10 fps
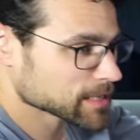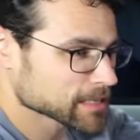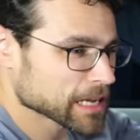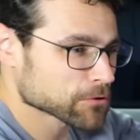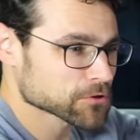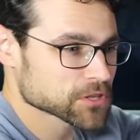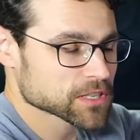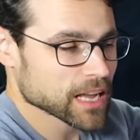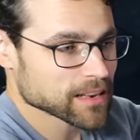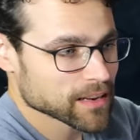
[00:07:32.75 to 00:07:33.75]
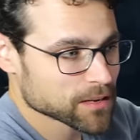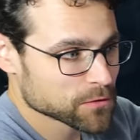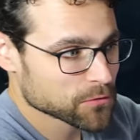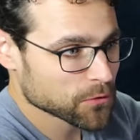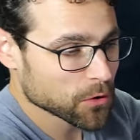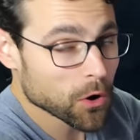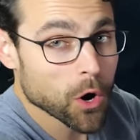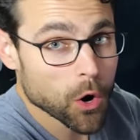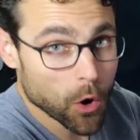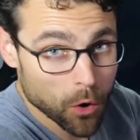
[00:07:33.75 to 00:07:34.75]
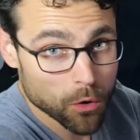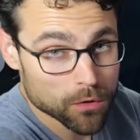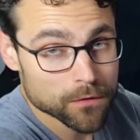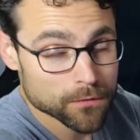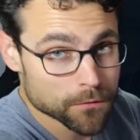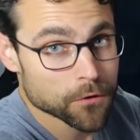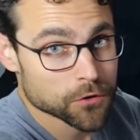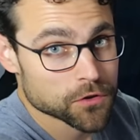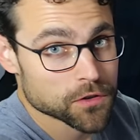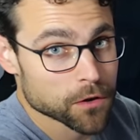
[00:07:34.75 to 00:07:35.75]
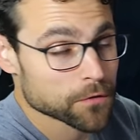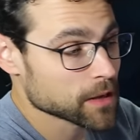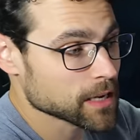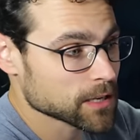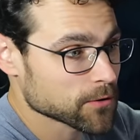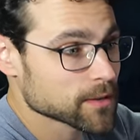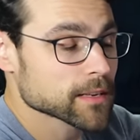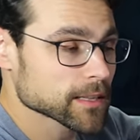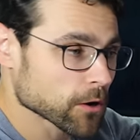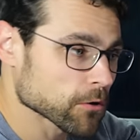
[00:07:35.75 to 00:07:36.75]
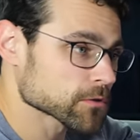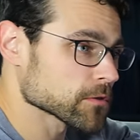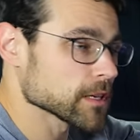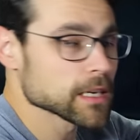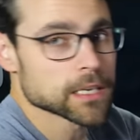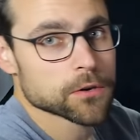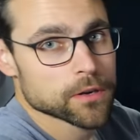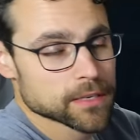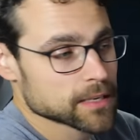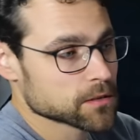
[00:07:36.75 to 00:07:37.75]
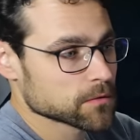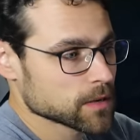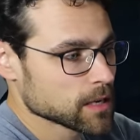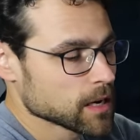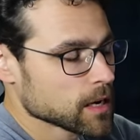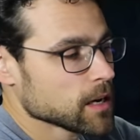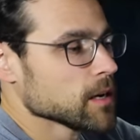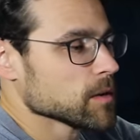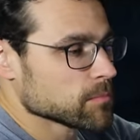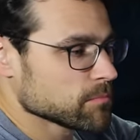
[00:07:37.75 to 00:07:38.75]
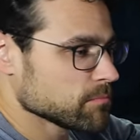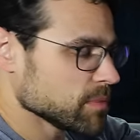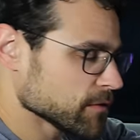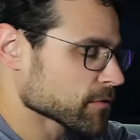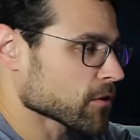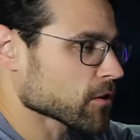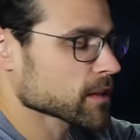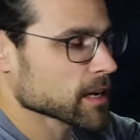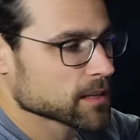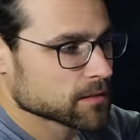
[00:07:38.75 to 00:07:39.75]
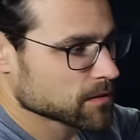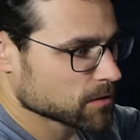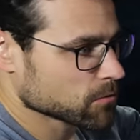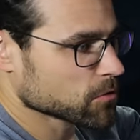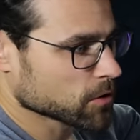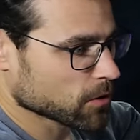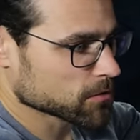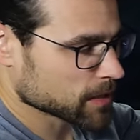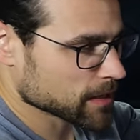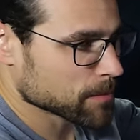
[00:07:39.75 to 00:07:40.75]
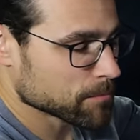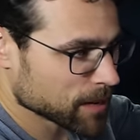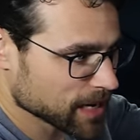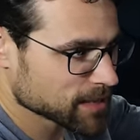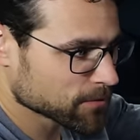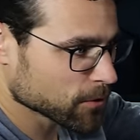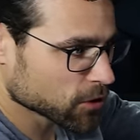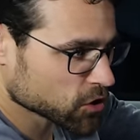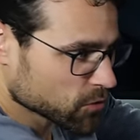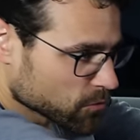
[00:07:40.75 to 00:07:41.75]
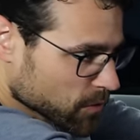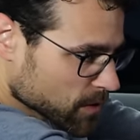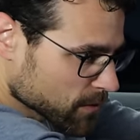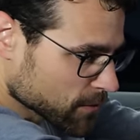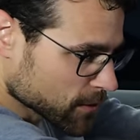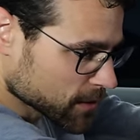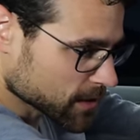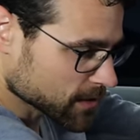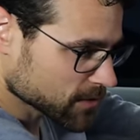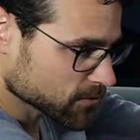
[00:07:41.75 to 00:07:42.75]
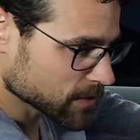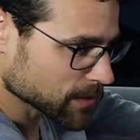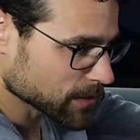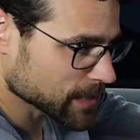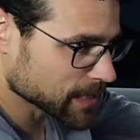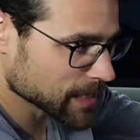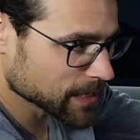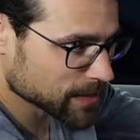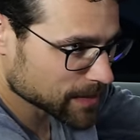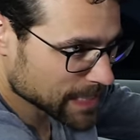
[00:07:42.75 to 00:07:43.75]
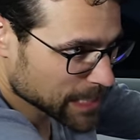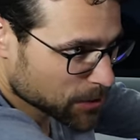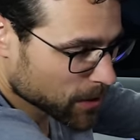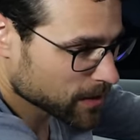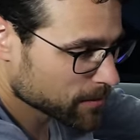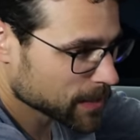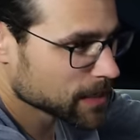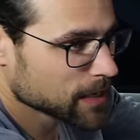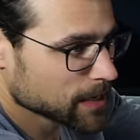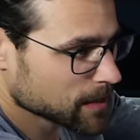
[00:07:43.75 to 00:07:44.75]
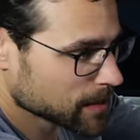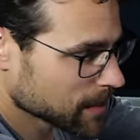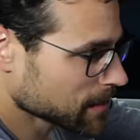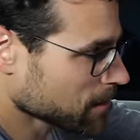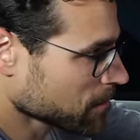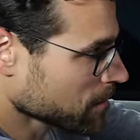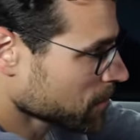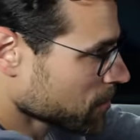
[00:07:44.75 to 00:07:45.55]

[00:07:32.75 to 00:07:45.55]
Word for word: is now standard for all versions of the E Q S and also the E Q S S U V. Before that, you could also get a base version with the vertical screen right here and deco element. Here now,